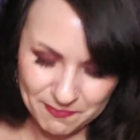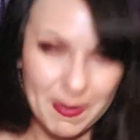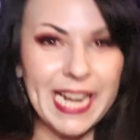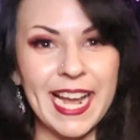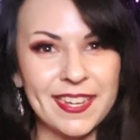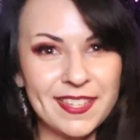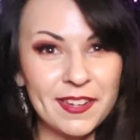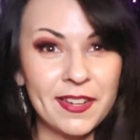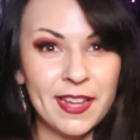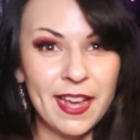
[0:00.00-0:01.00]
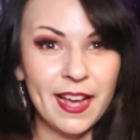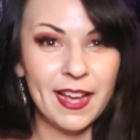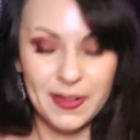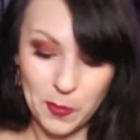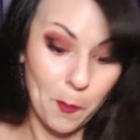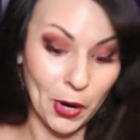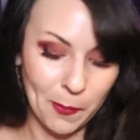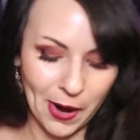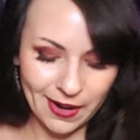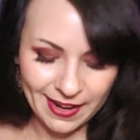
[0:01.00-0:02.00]
My next
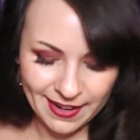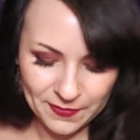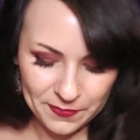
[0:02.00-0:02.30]
bookmark.